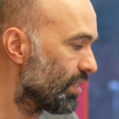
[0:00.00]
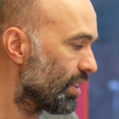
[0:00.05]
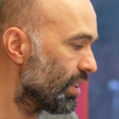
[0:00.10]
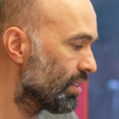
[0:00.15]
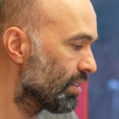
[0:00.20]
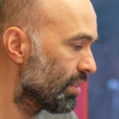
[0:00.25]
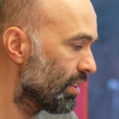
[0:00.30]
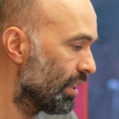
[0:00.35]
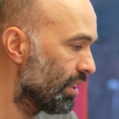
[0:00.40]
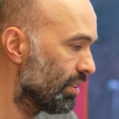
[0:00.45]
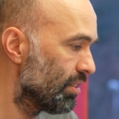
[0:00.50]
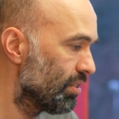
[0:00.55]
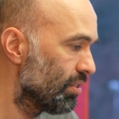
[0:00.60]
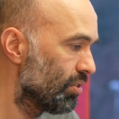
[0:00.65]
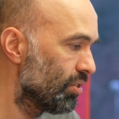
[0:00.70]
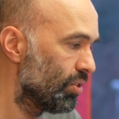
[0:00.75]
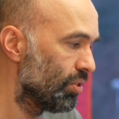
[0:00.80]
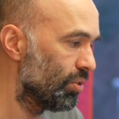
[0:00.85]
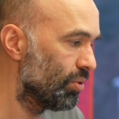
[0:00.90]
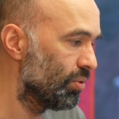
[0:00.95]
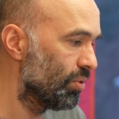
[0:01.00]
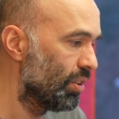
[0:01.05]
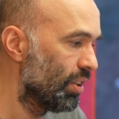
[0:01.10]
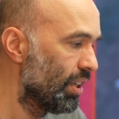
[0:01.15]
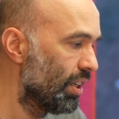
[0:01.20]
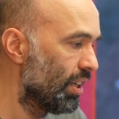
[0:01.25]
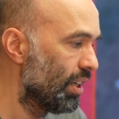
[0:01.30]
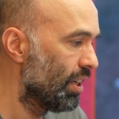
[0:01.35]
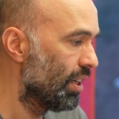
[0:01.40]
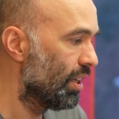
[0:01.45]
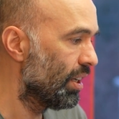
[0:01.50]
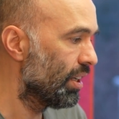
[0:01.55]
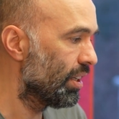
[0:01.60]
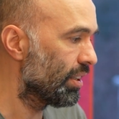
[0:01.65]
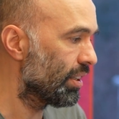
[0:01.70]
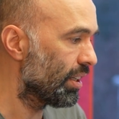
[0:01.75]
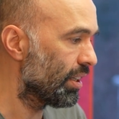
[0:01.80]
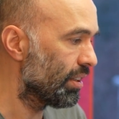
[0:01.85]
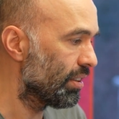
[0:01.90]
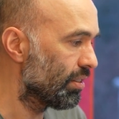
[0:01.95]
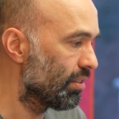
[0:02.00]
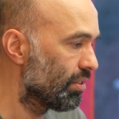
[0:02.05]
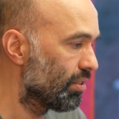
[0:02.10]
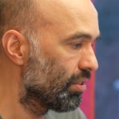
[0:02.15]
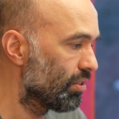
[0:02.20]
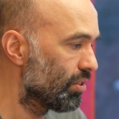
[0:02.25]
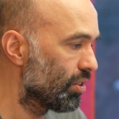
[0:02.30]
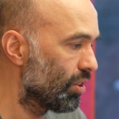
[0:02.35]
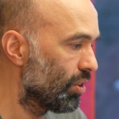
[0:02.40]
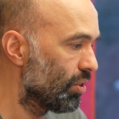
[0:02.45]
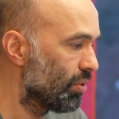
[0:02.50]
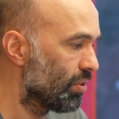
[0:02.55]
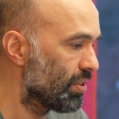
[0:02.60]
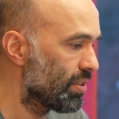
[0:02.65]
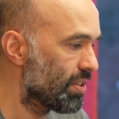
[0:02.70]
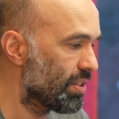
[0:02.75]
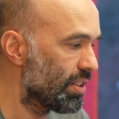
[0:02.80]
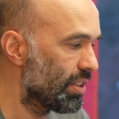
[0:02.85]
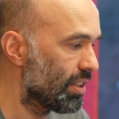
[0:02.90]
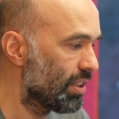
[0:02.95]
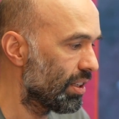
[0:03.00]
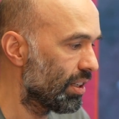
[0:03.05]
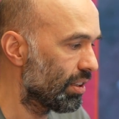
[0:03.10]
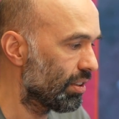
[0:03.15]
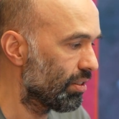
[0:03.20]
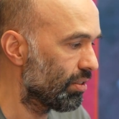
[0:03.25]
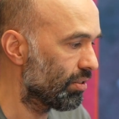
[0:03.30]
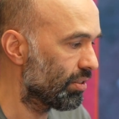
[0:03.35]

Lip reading: And then you can go and see like,